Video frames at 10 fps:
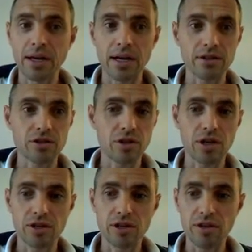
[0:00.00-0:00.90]
And
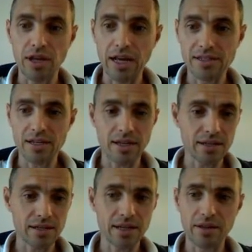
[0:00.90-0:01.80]
and as I,
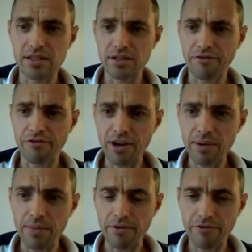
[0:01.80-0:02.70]
as I say, this is a
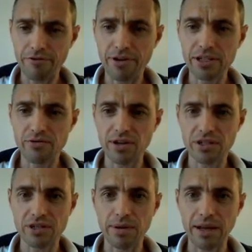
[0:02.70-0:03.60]
free free to
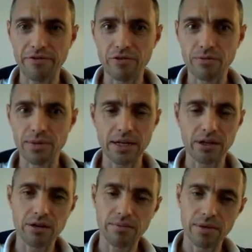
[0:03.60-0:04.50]
register platform,
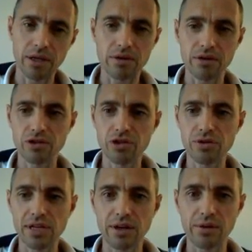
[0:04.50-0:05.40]
and you can you can
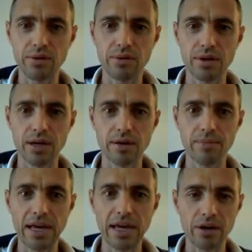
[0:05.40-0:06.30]
choose how you
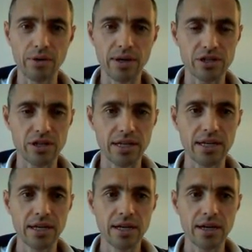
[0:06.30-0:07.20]
um, how you
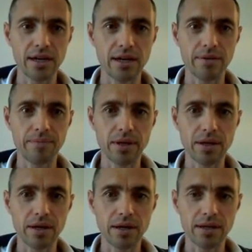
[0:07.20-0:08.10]
actually um,
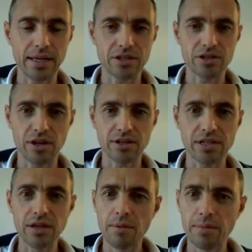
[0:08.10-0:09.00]
uh, get started.